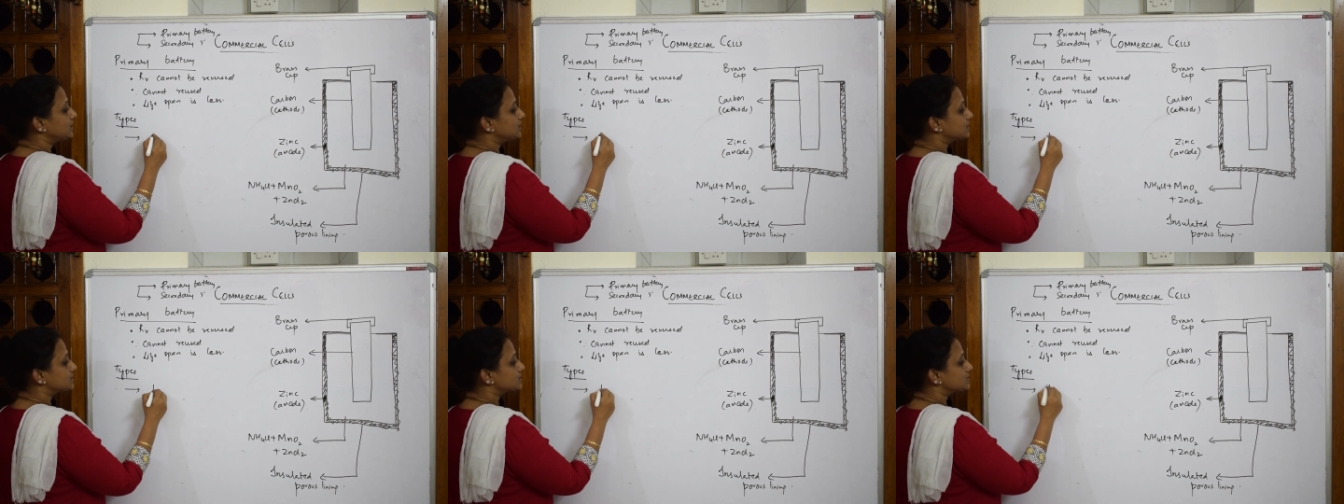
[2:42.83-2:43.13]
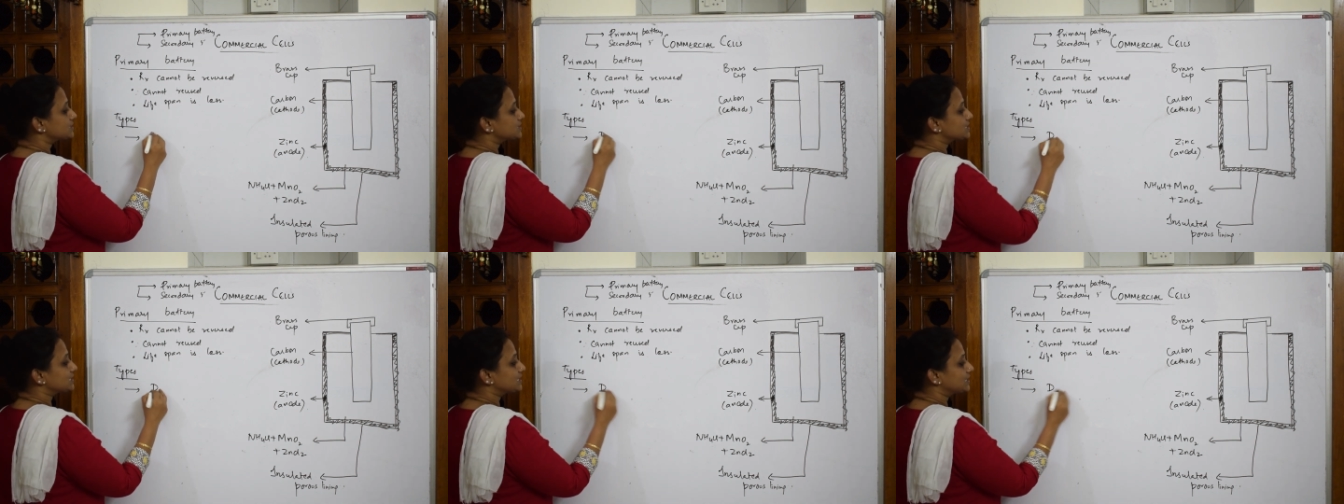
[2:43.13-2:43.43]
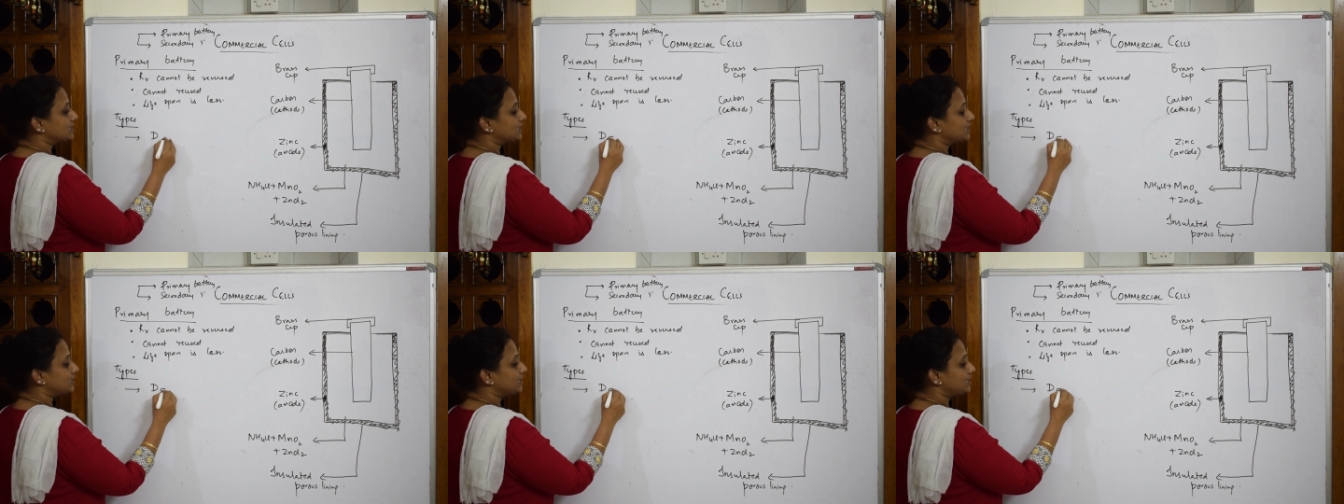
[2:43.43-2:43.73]
it is
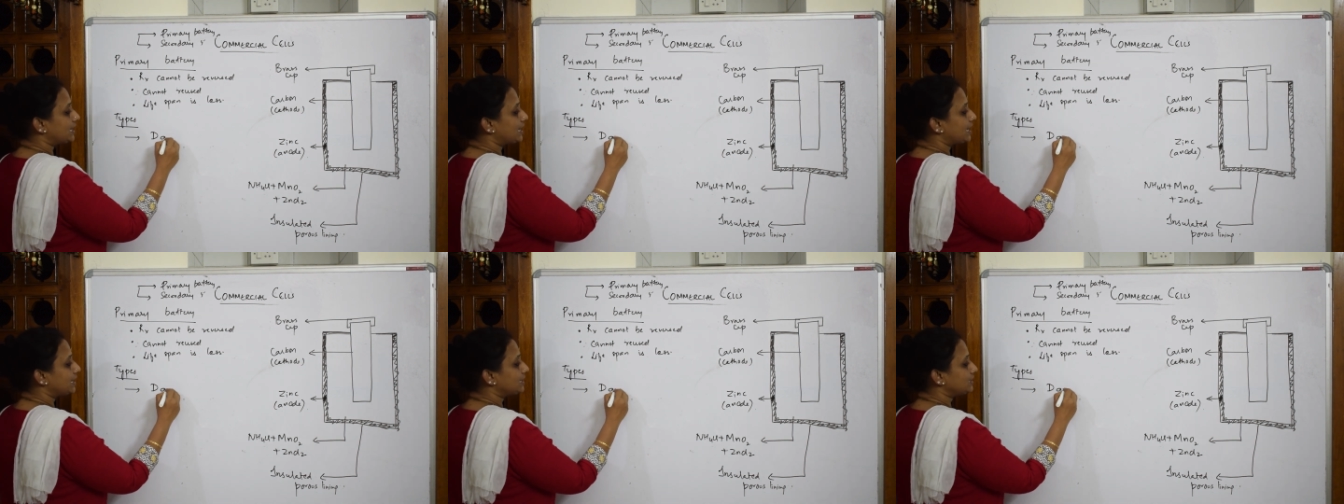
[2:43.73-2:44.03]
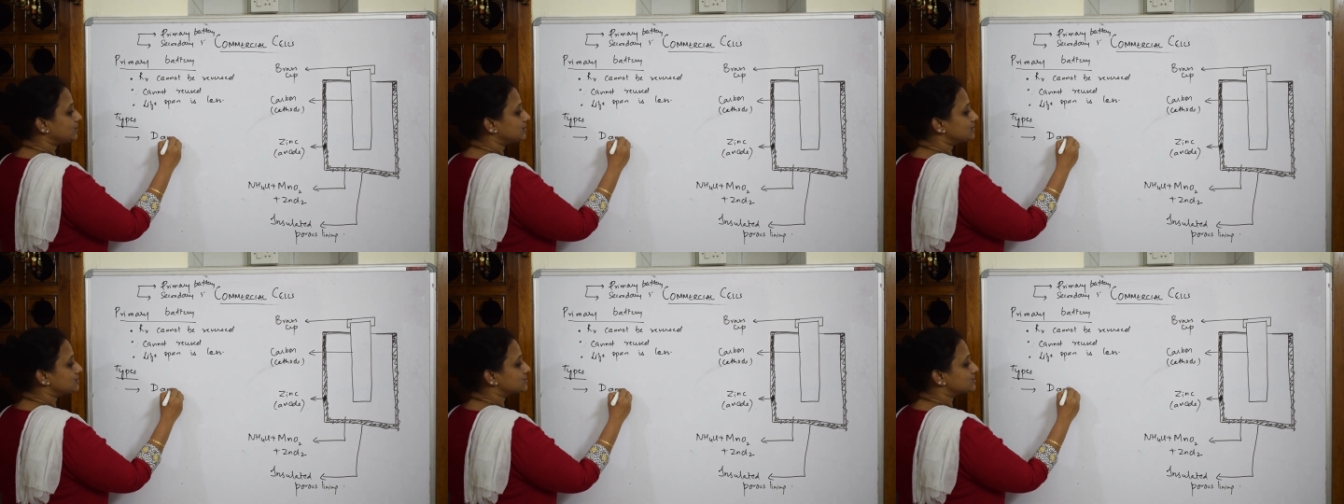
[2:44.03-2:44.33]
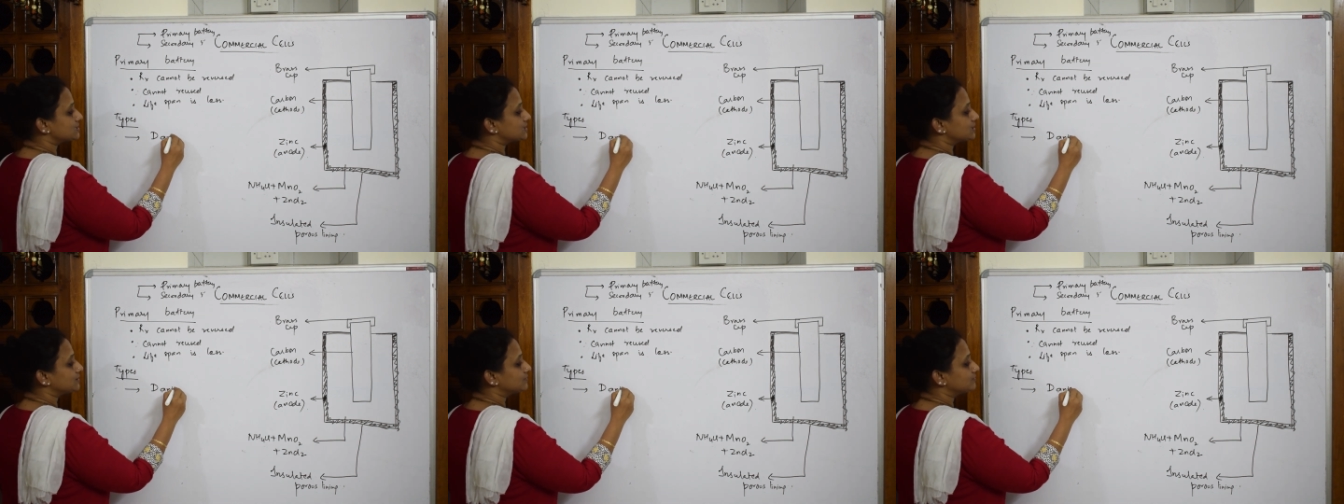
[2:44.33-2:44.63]
Daniell
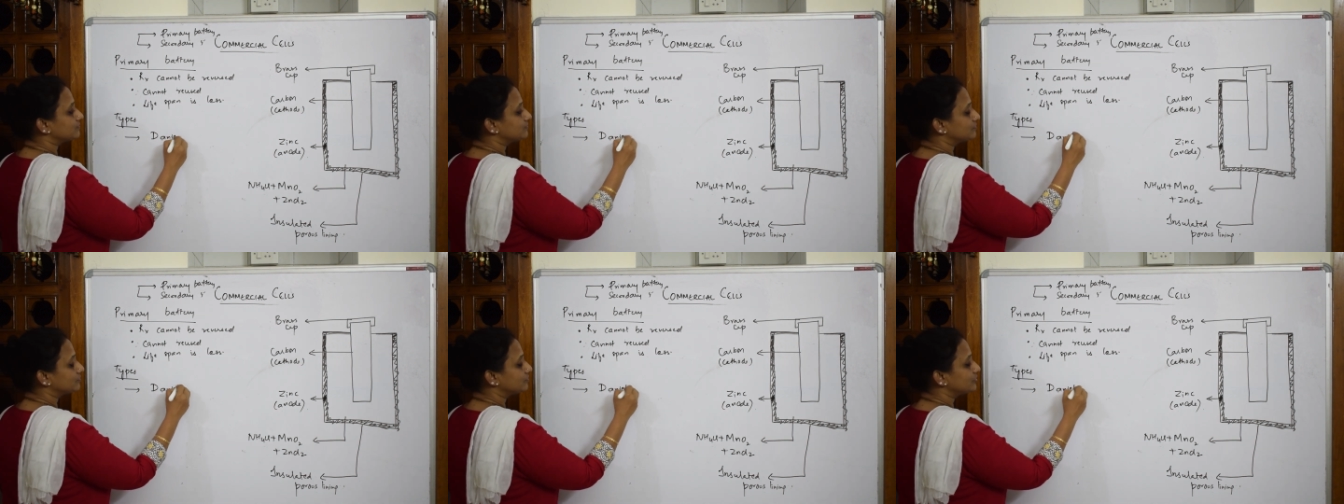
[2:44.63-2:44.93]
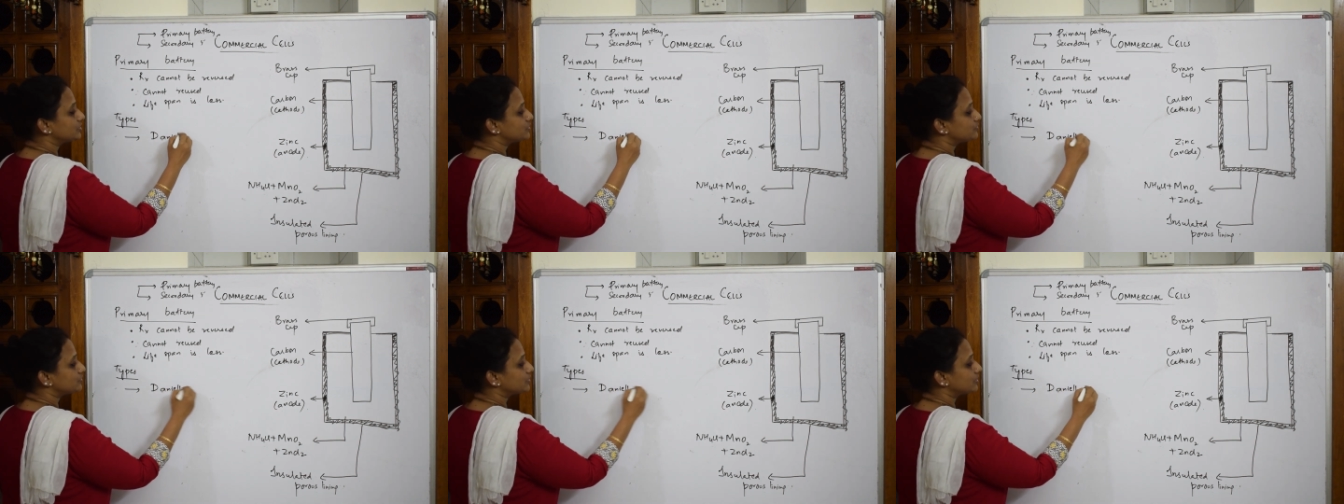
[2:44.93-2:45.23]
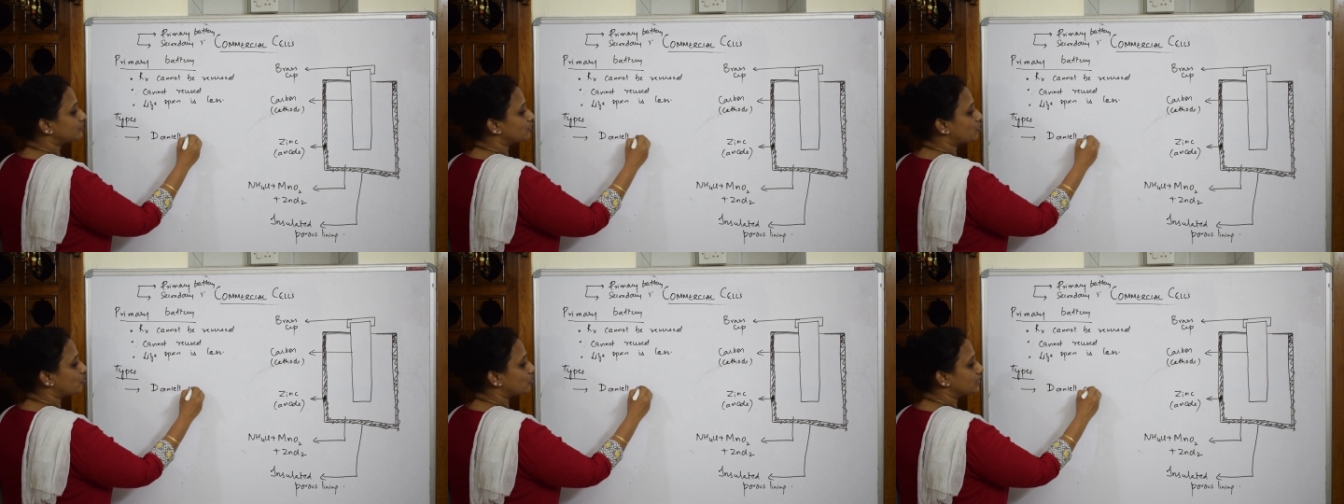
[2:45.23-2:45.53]
cell, which we
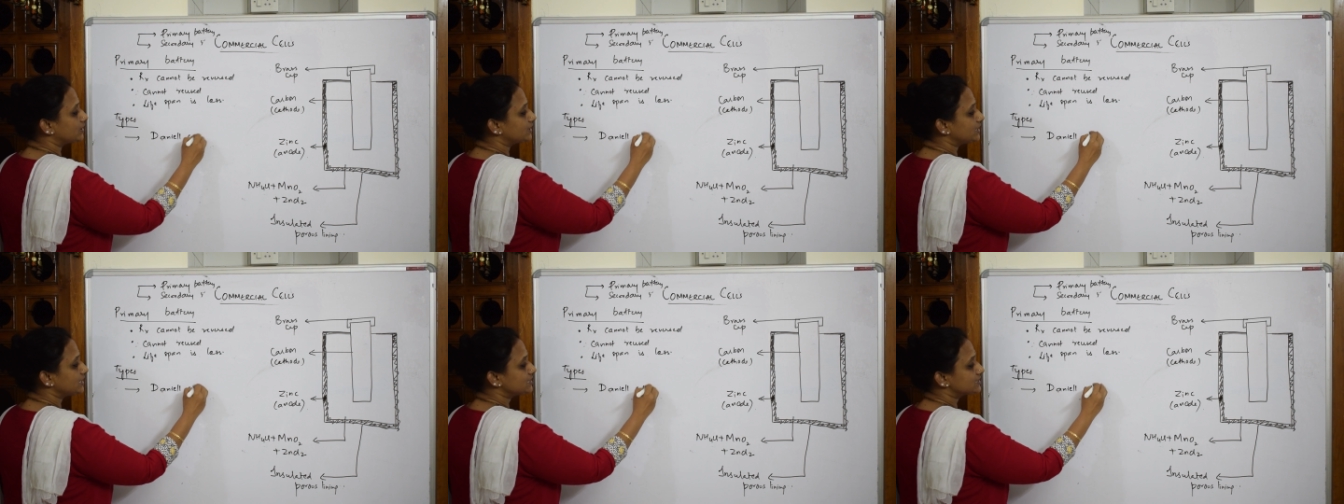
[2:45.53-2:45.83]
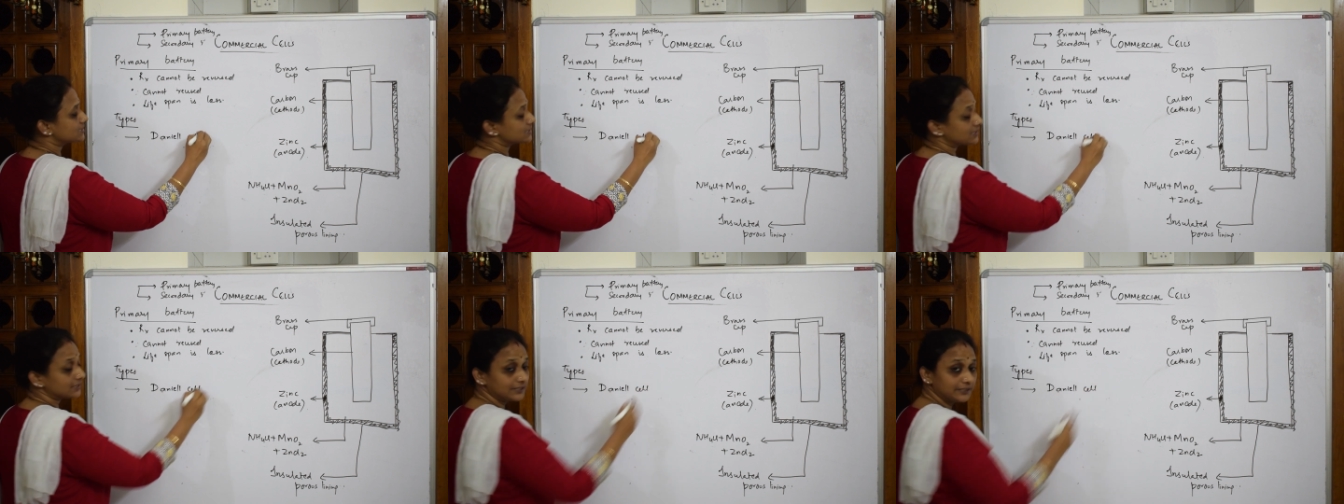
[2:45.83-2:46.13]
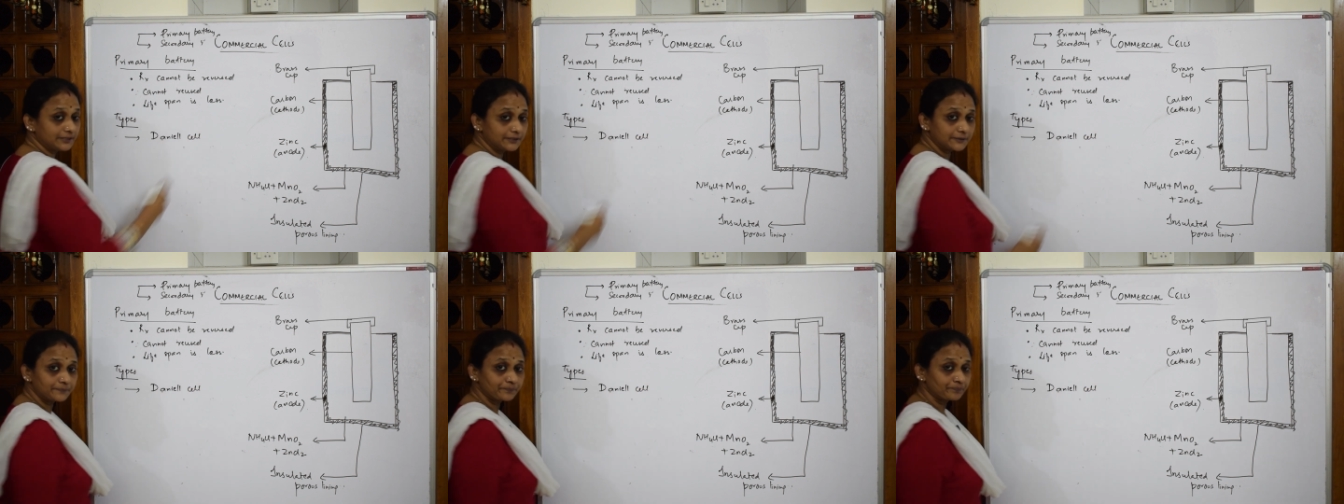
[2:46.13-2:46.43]
have already
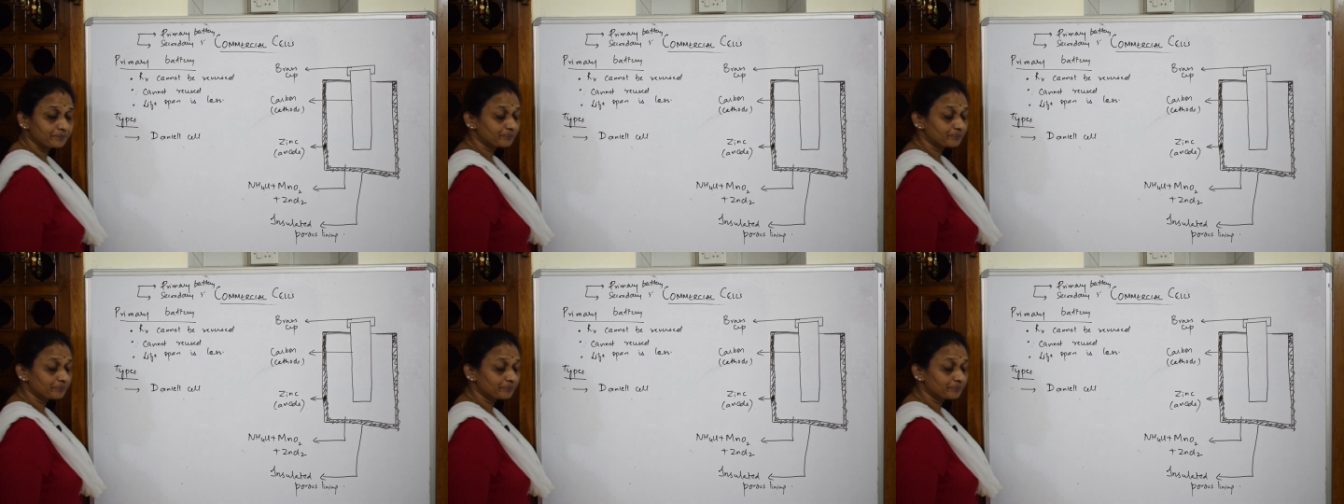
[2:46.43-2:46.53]
studied.